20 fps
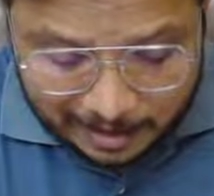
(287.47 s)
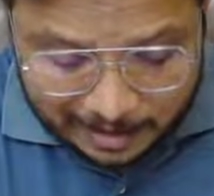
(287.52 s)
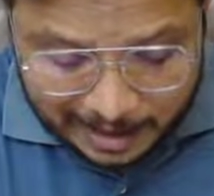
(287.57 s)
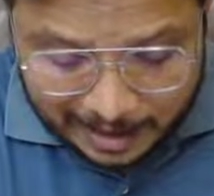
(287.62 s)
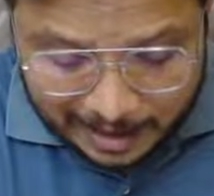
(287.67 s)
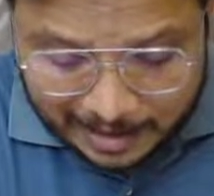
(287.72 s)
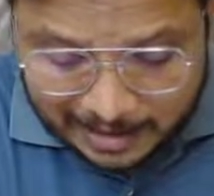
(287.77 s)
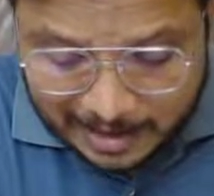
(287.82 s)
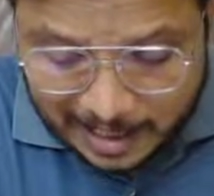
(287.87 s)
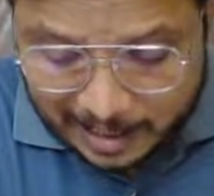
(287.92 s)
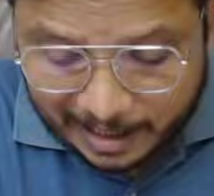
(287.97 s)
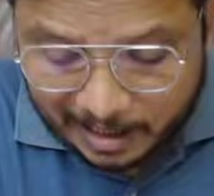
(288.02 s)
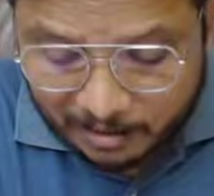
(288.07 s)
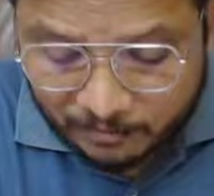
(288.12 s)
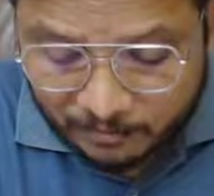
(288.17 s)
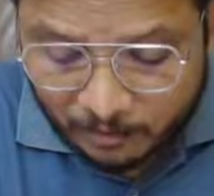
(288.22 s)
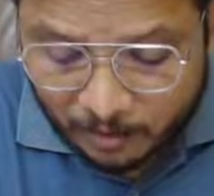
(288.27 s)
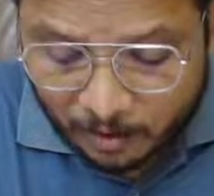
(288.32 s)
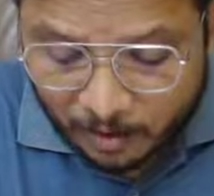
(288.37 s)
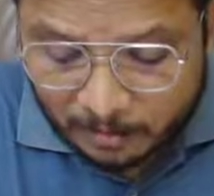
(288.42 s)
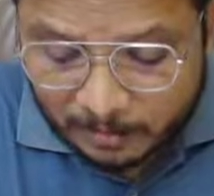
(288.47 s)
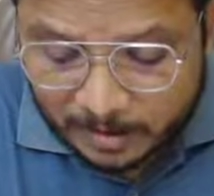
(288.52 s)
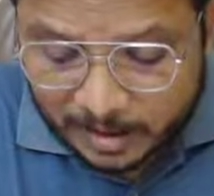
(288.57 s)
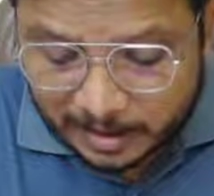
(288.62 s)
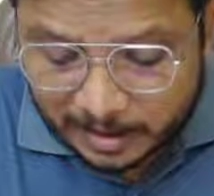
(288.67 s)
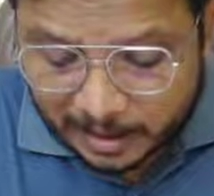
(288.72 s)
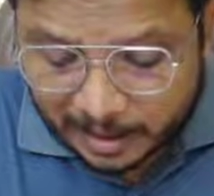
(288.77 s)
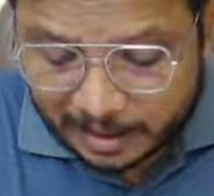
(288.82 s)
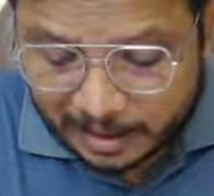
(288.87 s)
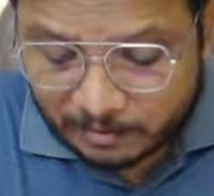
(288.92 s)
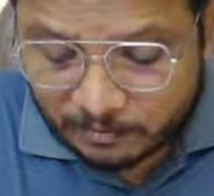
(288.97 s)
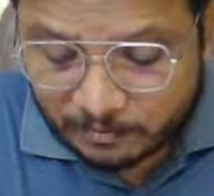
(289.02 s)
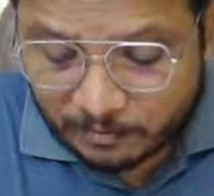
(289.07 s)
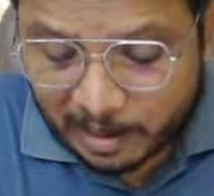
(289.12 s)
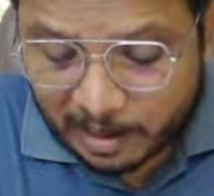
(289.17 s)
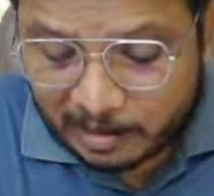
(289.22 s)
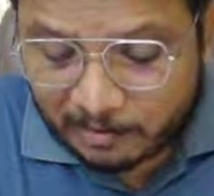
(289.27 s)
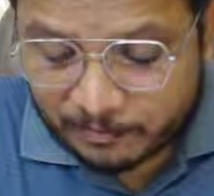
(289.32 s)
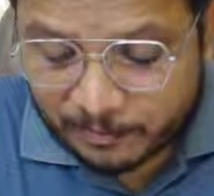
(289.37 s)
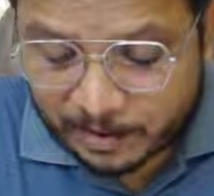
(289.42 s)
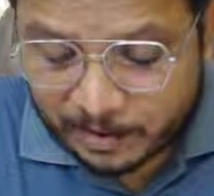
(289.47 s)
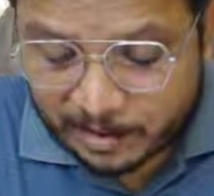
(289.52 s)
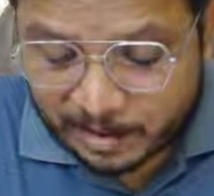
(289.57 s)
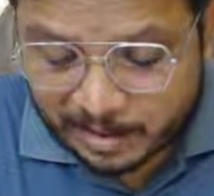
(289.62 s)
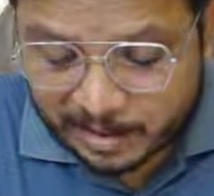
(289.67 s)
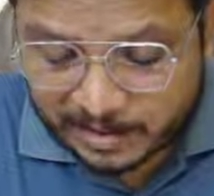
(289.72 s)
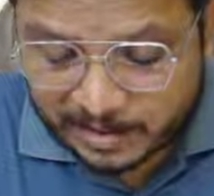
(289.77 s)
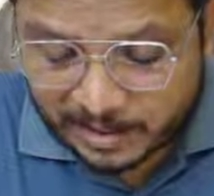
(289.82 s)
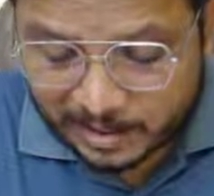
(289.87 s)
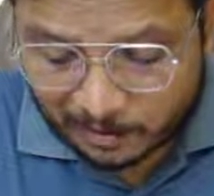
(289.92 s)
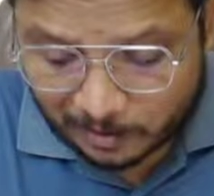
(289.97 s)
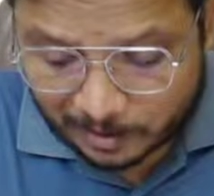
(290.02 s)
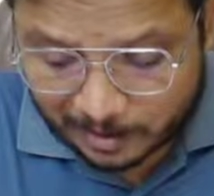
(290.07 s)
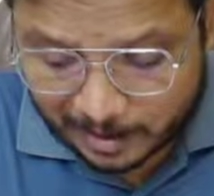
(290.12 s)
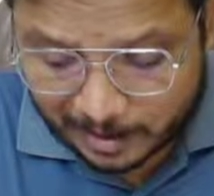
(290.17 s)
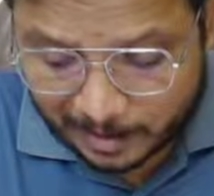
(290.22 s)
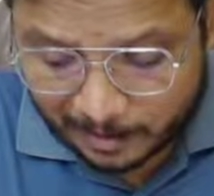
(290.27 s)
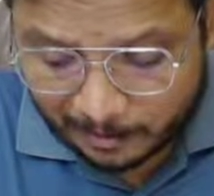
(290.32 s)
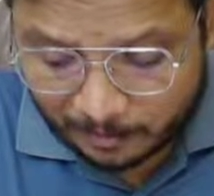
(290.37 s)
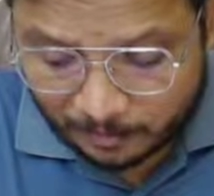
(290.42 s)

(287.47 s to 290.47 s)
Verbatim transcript: that is getting formed in far field region only.